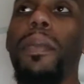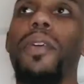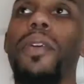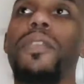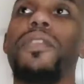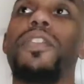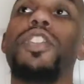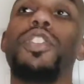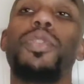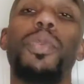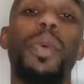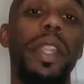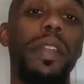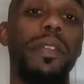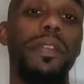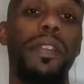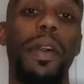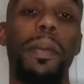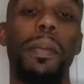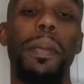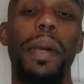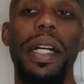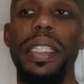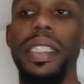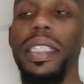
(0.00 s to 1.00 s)
for
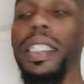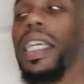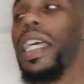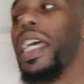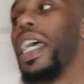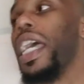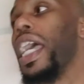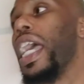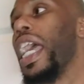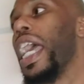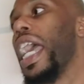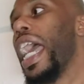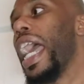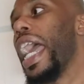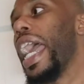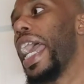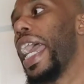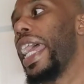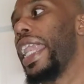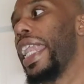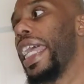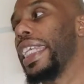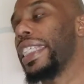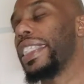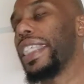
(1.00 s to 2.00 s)
24 months,
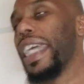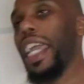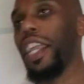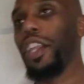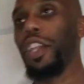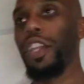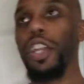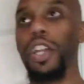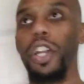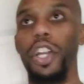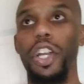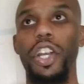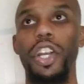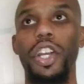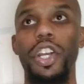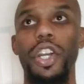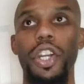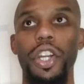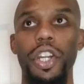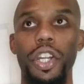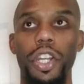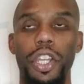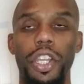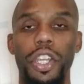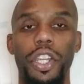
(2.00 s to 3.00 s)
and they say
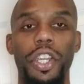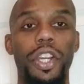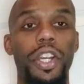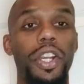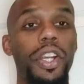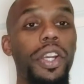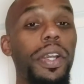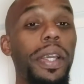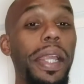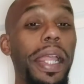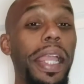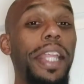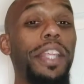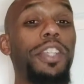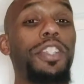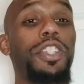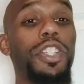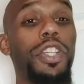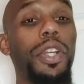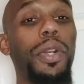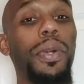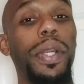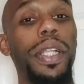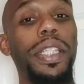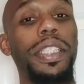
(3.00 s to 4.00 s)
your
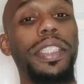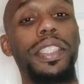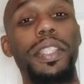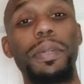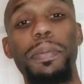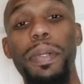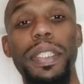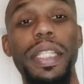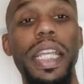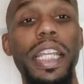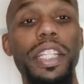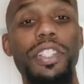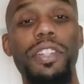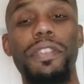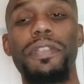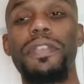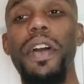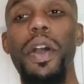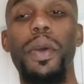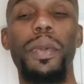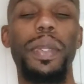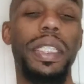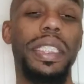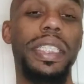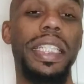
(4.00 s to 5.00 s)
insurance to protect your
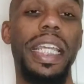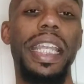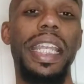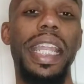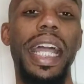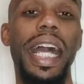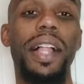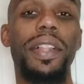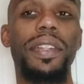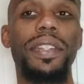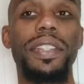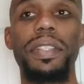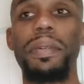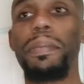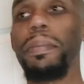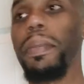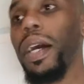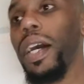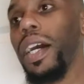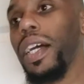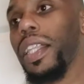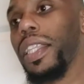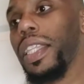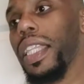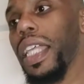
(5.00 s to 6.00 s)
phone is $10 a
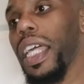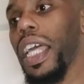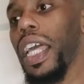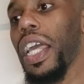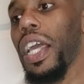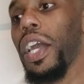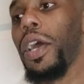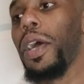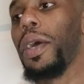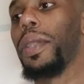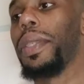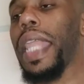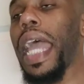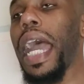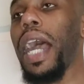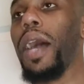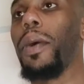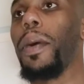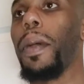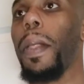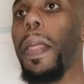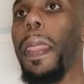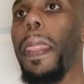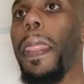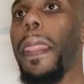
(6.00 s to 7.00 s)
month.
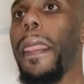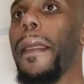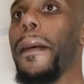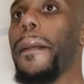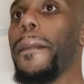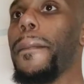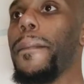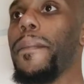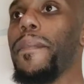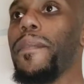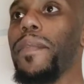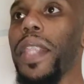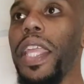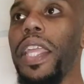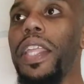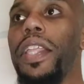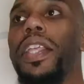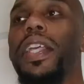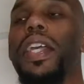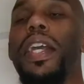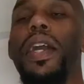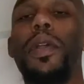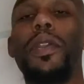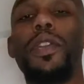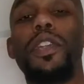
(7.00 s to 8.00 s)
Now,
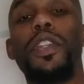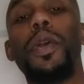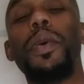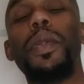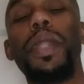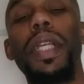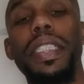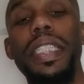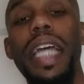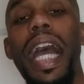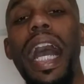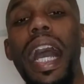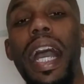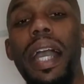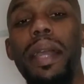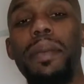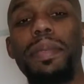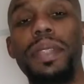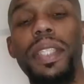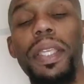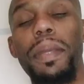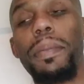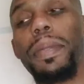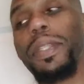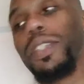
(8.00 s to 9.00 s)
do the
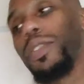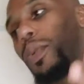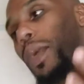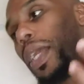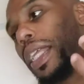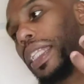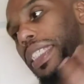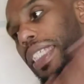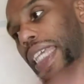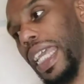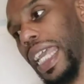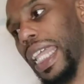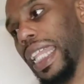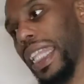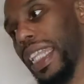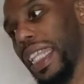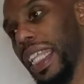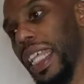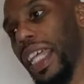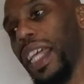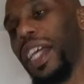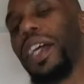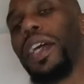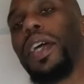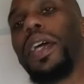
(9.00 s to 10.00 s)
times in between 10
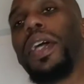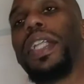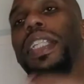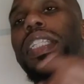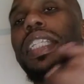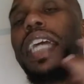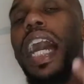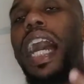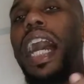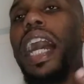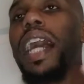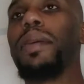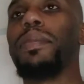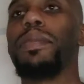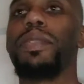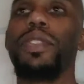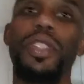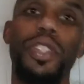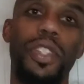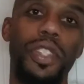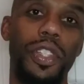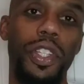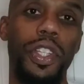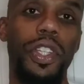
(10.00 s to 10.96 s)
times